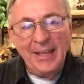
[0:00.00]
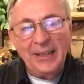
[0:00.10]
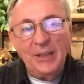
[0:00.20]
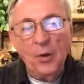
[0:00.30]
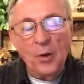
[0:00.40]

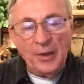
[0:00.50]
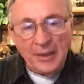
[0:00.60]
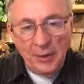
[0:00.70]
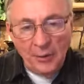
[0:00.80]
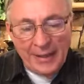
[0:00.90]
your
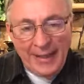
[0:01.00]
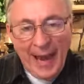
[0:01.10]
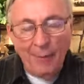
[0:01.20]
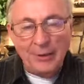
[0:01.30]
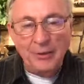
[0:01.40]
your
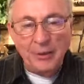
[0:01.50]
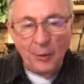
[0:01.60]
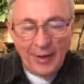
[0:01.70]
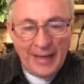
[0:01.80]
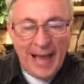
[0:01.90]
character, your
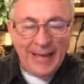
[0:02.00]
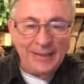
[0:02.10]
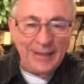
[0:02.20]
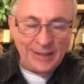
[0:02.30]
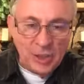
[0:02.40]

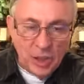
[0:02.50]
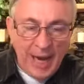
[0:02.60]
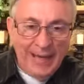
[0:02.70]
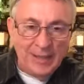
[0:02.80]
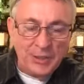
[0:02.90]
conduct
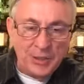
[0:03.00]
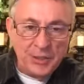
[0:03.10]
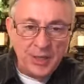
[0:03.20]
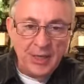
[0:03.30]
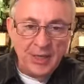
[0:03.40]
changes
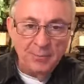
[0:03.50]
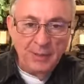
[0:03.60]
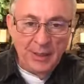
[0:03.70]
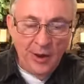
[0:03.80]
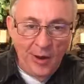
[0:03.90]

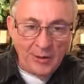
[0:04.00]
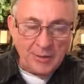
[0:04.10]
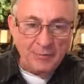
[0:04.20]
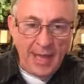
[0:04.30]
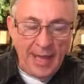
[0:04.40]
because
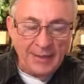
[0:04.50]
of that.